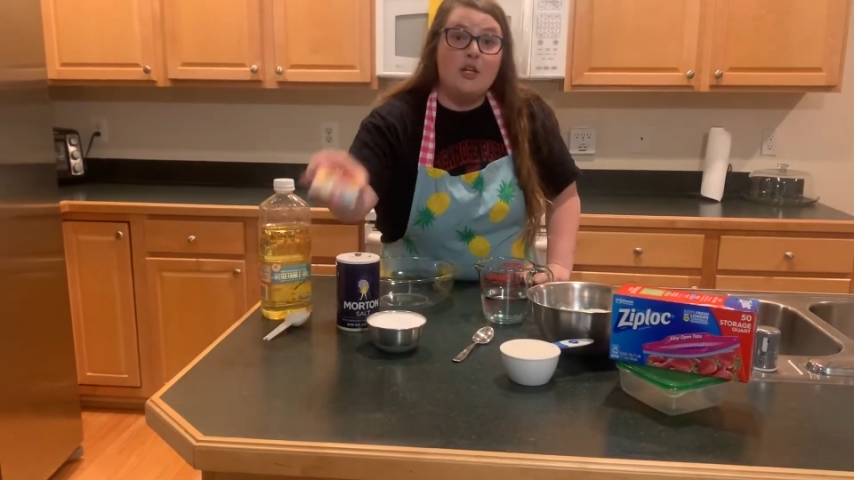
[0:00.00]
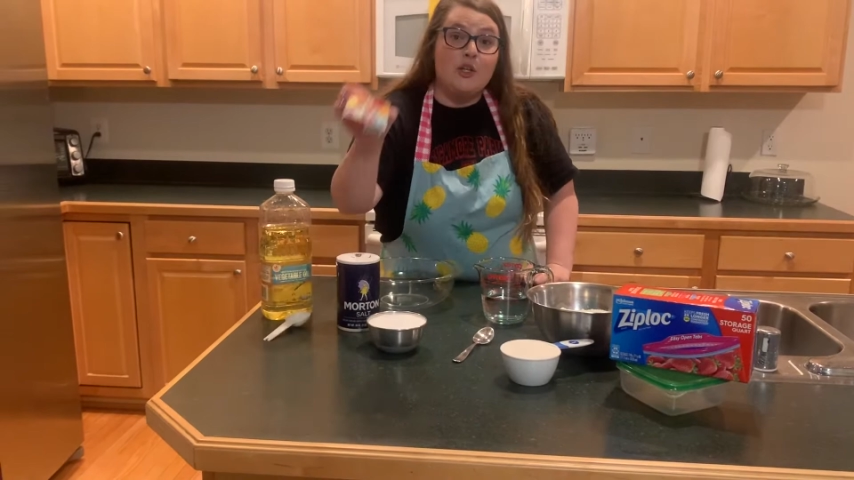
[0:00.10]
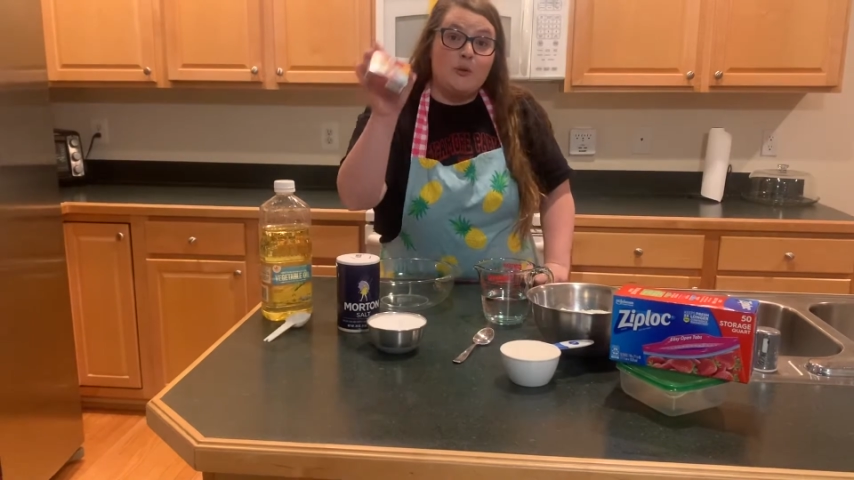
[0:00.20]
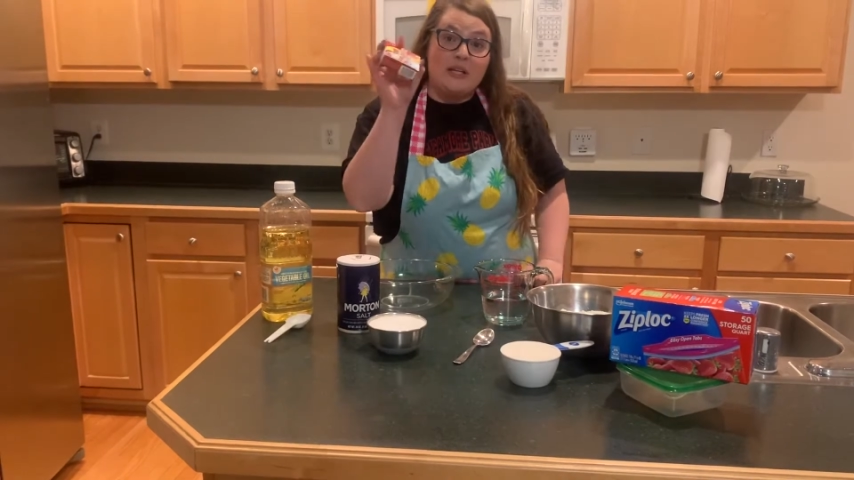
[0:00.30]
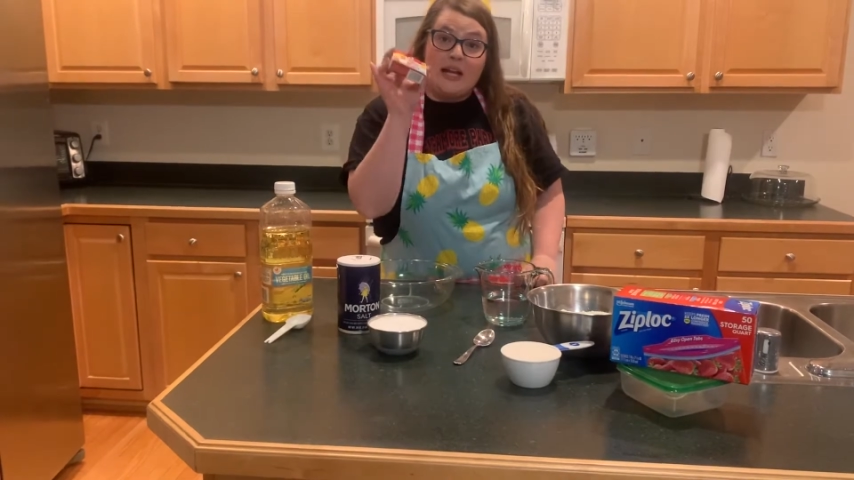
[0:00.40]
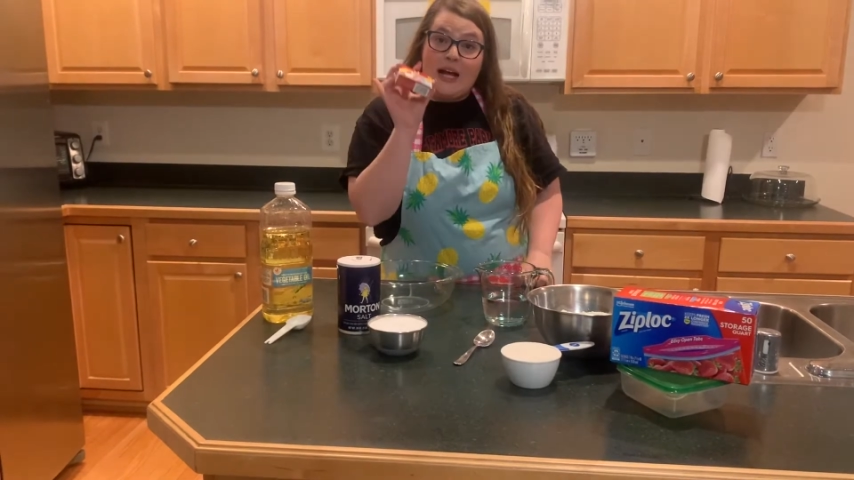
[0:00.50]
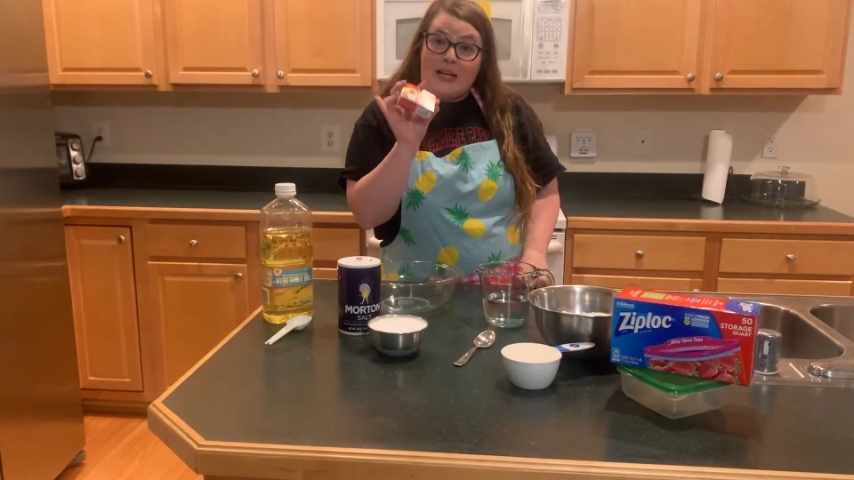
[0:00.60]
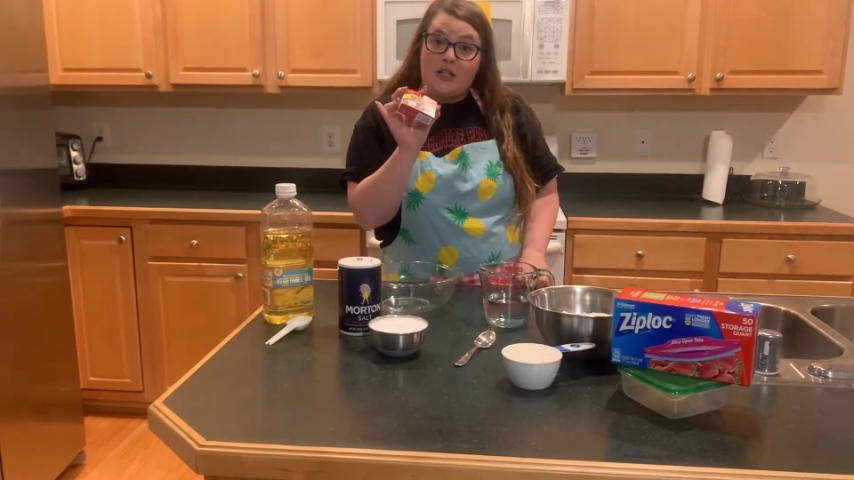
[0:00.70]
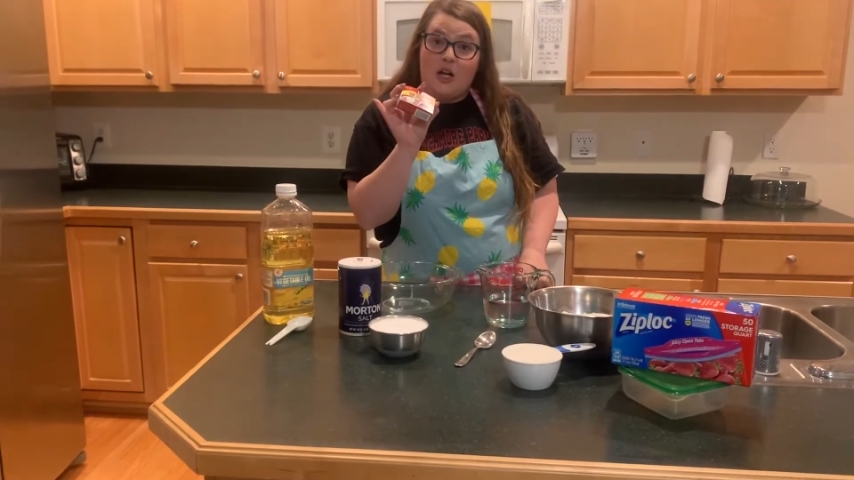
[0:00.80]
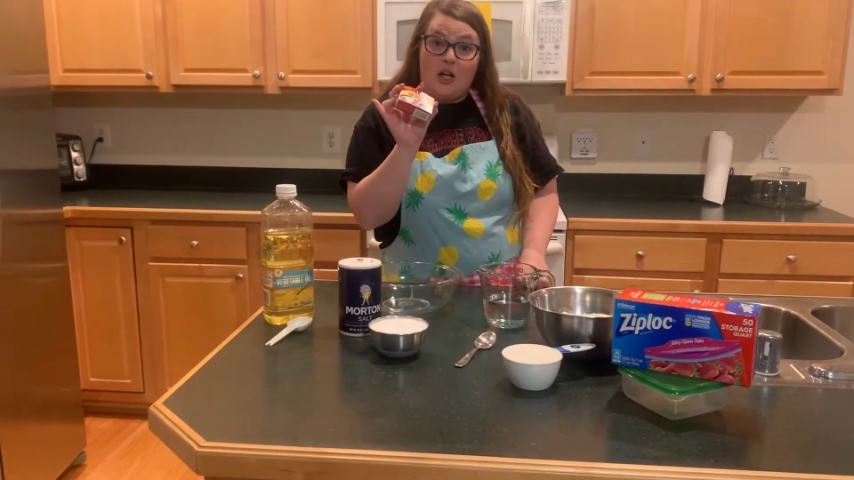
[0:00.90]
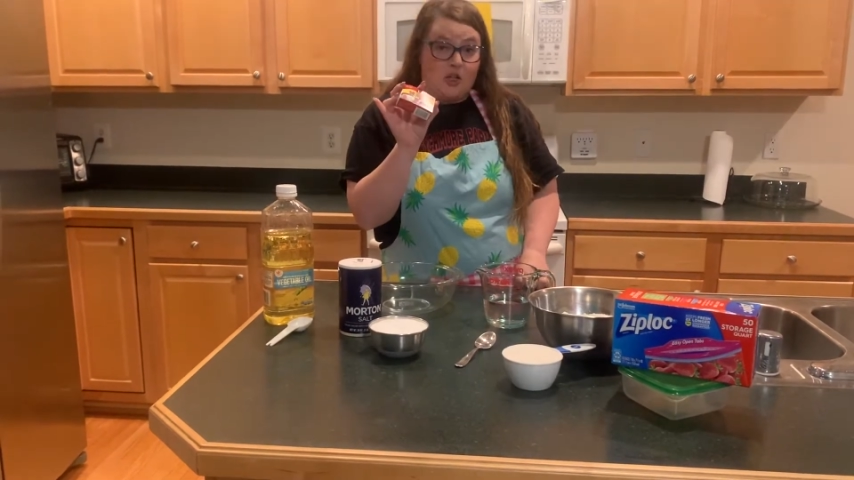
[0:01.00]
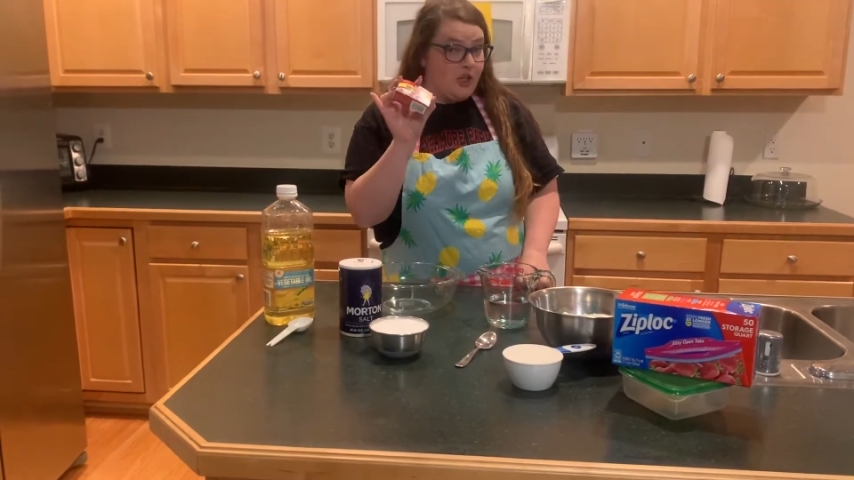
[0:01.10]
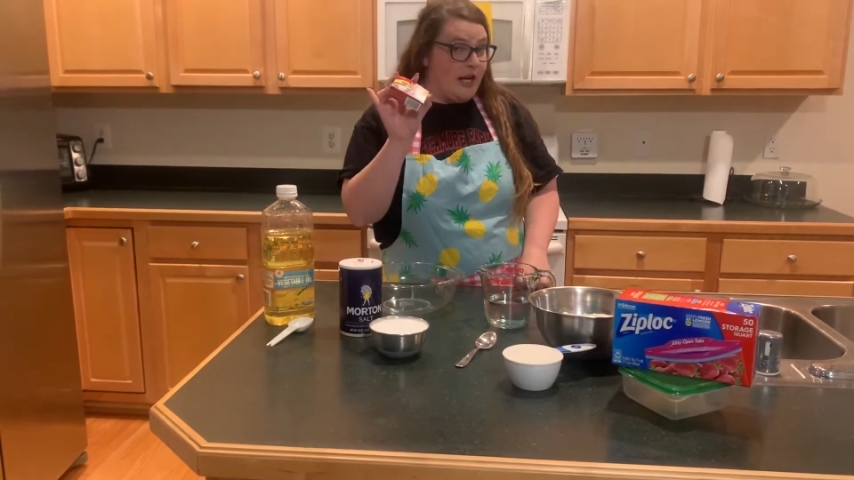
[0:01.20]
You can add color,